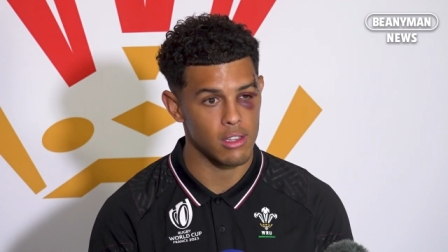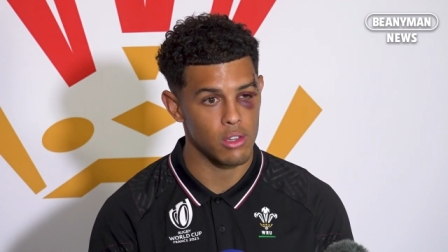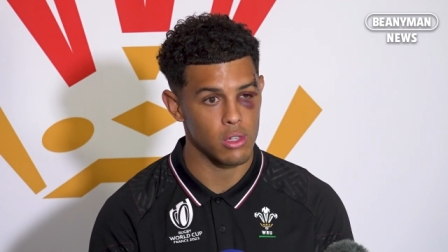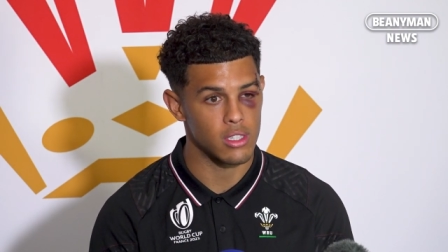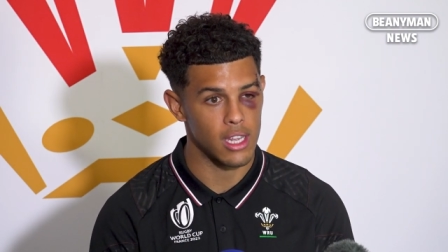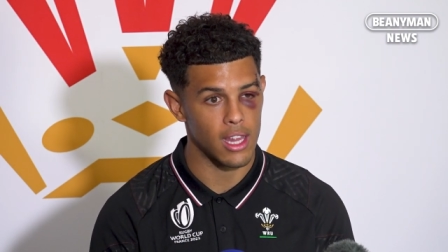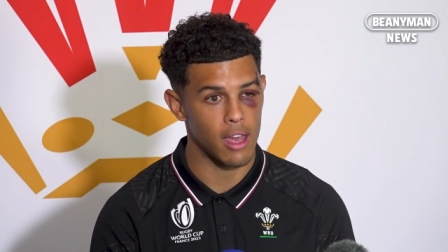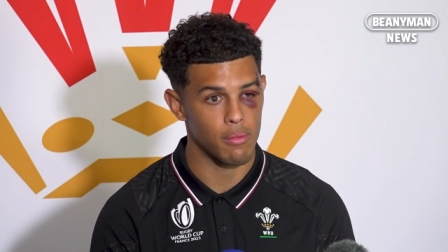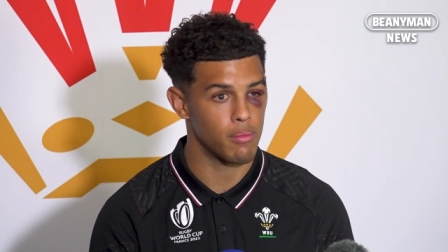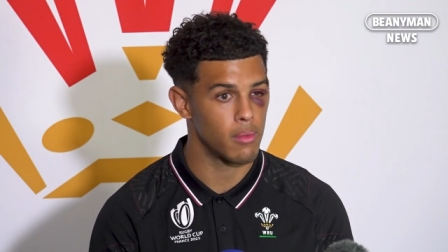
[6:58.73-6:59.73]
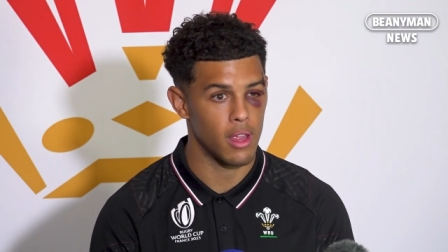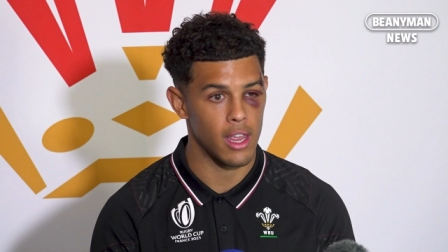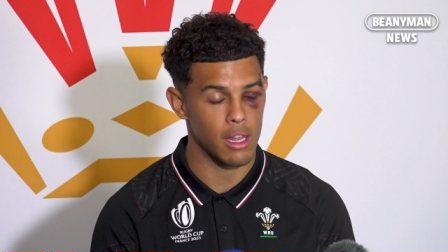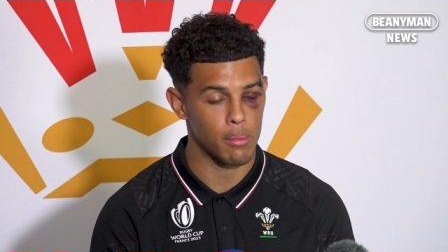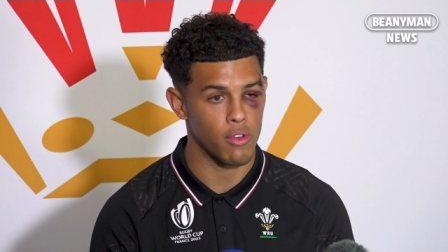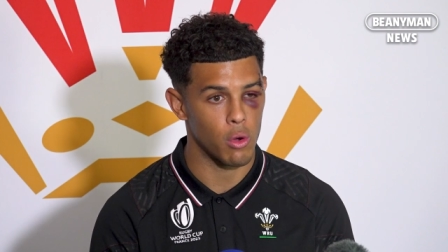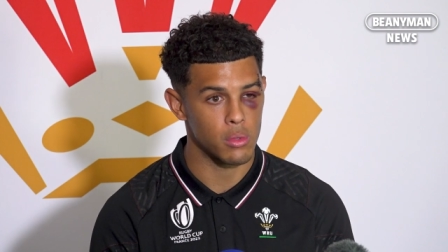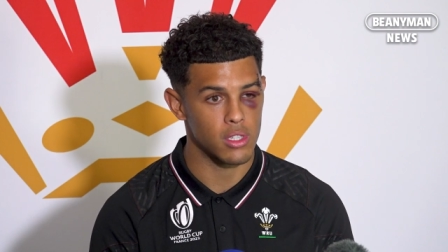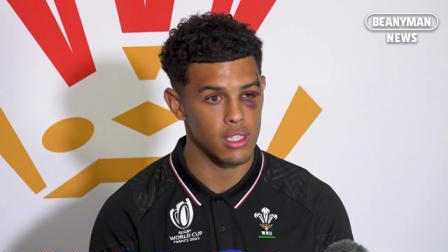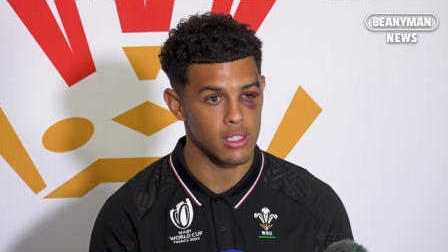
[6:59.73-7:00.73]
you can see that in the
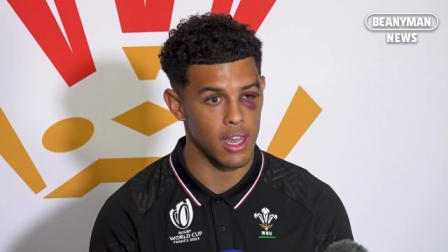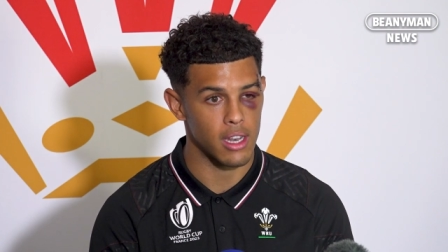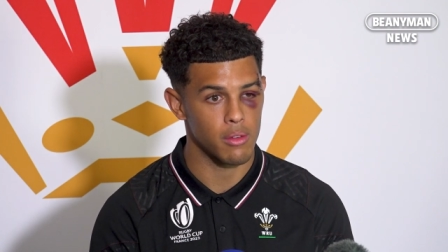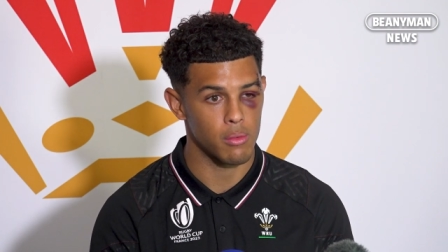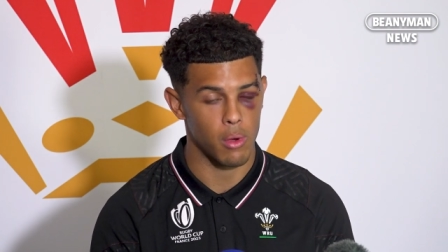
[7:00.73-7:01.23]
performances then,